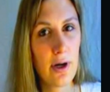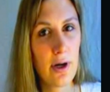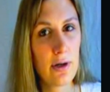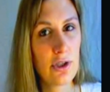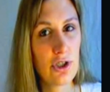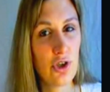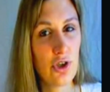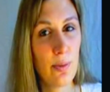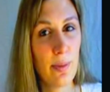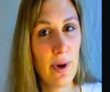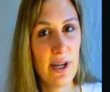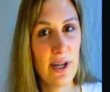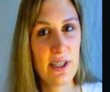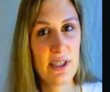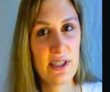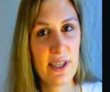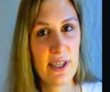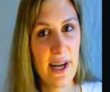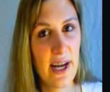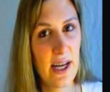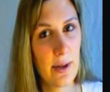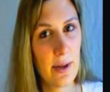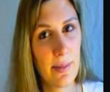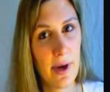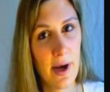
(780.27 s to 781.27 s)
else who might
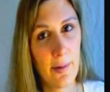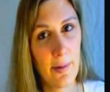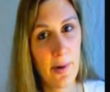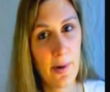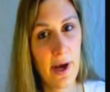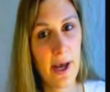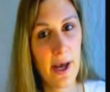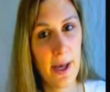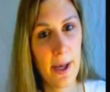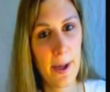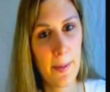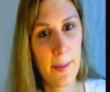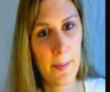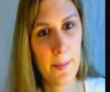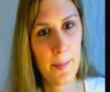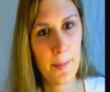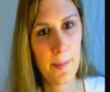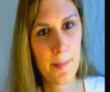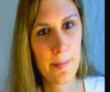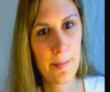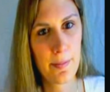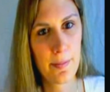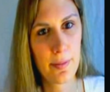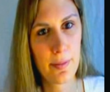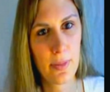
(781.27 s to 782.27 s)
stand in my way.
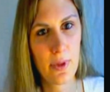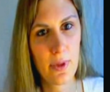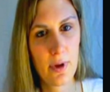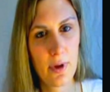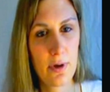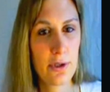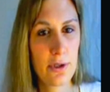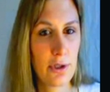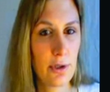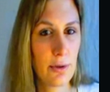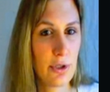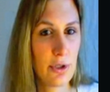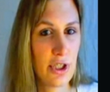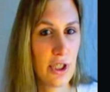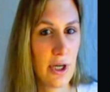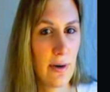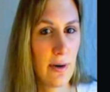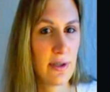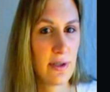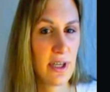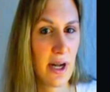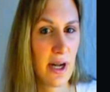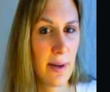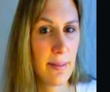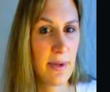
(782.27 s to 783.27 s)
So at
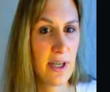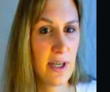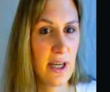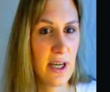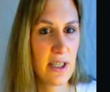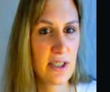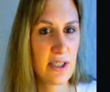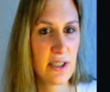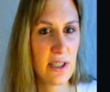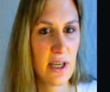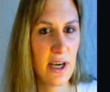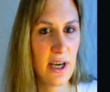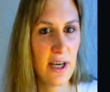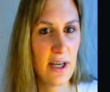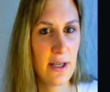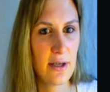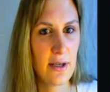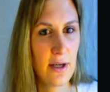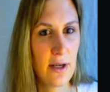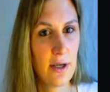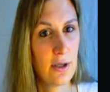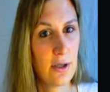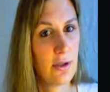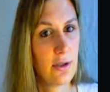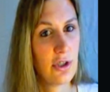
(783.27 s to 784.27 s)
shower time the next night,
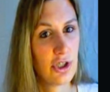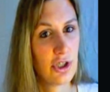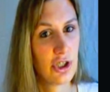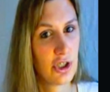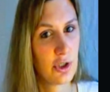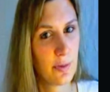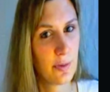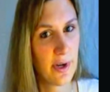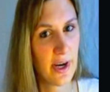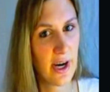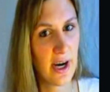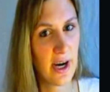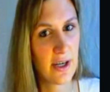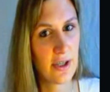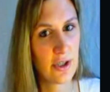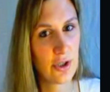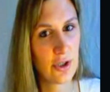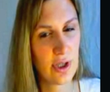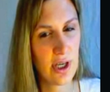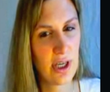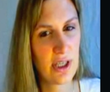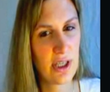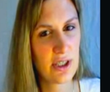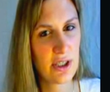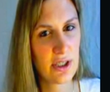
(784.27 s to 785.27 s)
just as we got
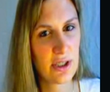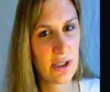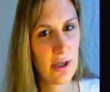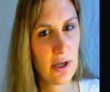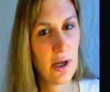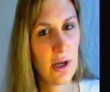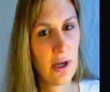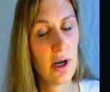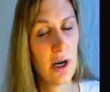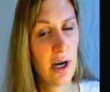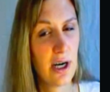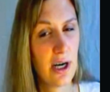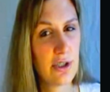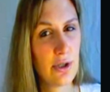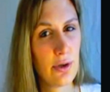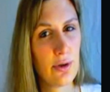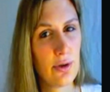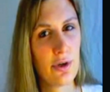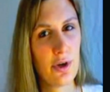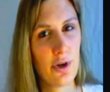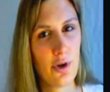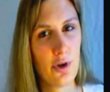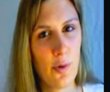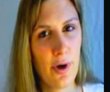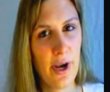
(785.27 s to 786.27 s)
undressed, I told
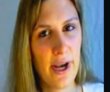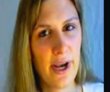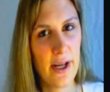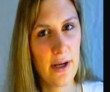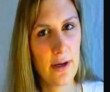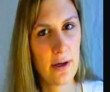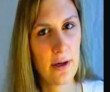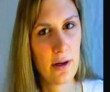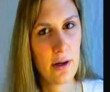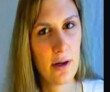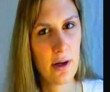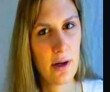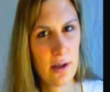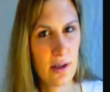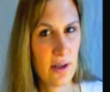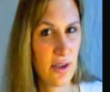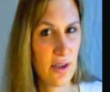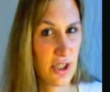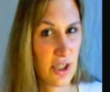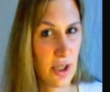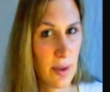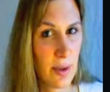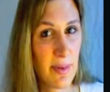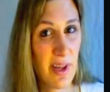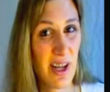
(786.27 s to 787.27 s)
her to wait.
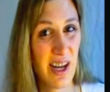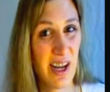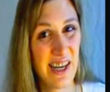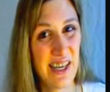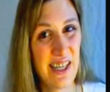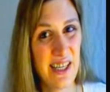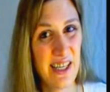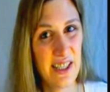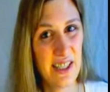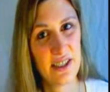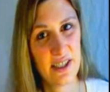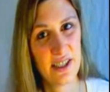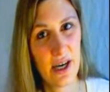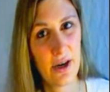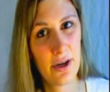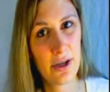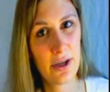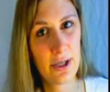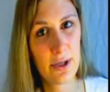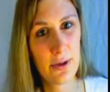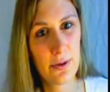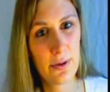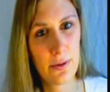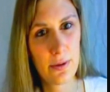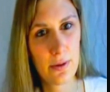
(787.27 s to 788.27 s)
There's something I need to tell
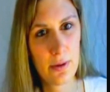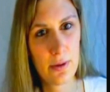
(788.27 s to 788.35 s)
you.